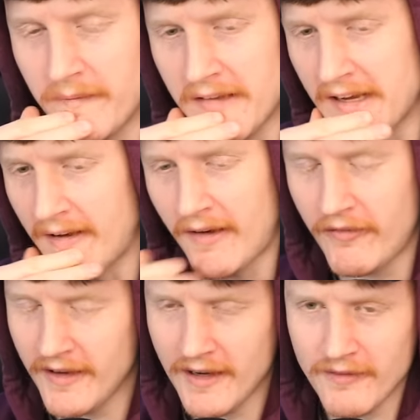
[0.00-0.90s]
Yeah, I
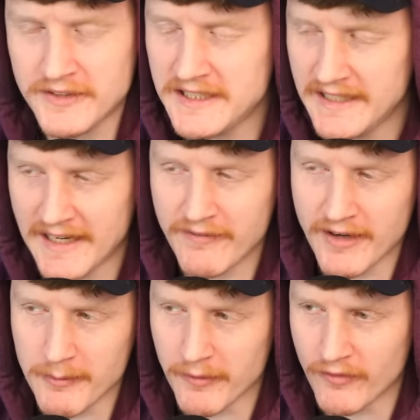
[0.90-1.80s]
think I've seen that
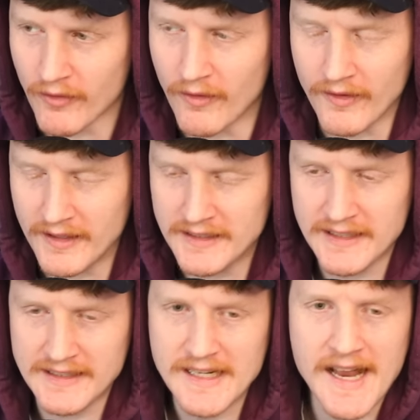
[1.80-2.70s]
video before. It
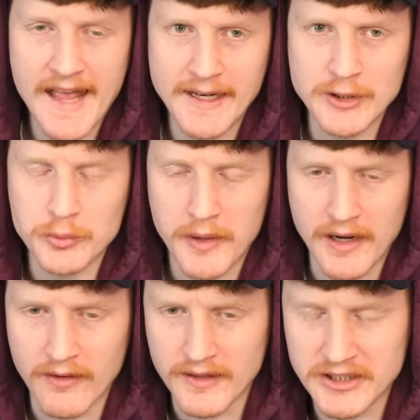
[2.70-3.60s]
didn't end
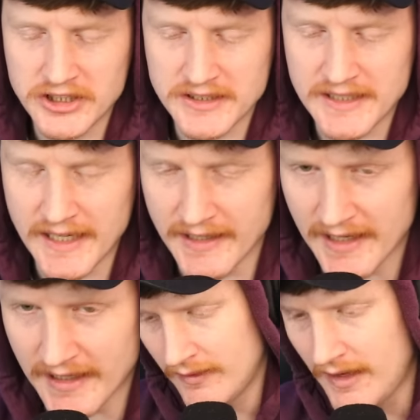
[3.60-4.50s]
well, let's just say
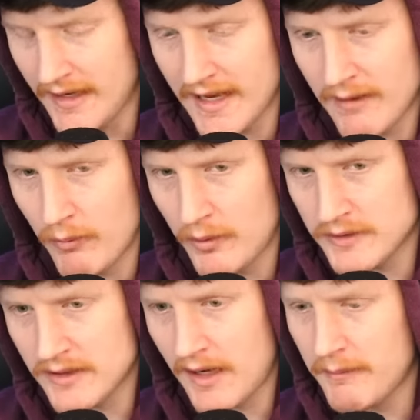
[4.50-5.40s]
that. Then again, what
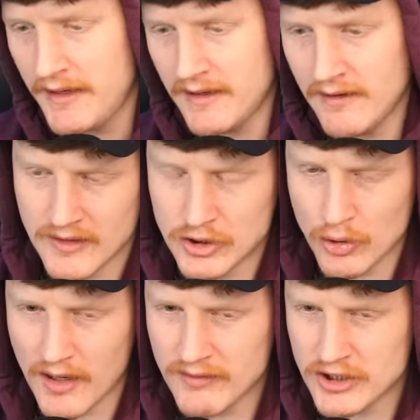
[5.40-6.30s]
was the... I mean, the
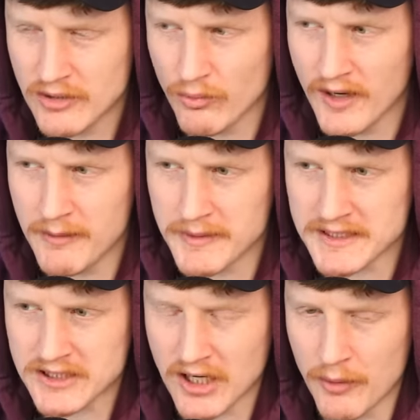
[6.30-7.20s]
driver should have really been
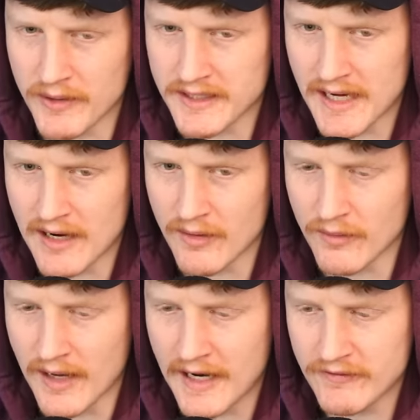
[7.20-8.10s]
slowing
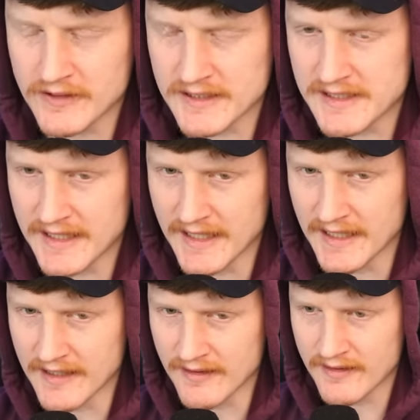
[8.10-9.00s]
down after
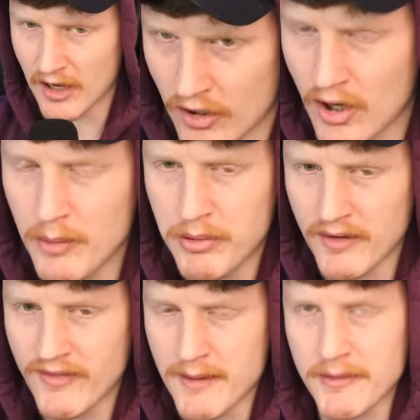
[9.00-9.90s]
seeing a couple
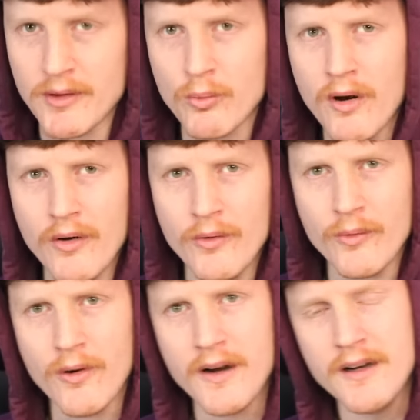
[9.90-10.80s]
of them in the road,
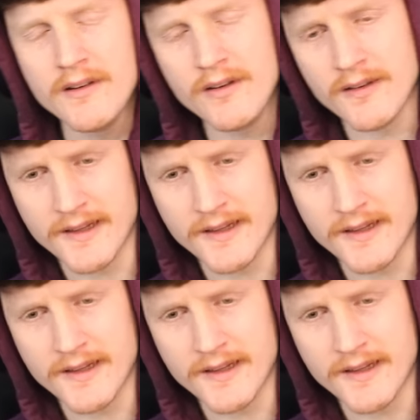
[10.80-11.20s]
right? Don't you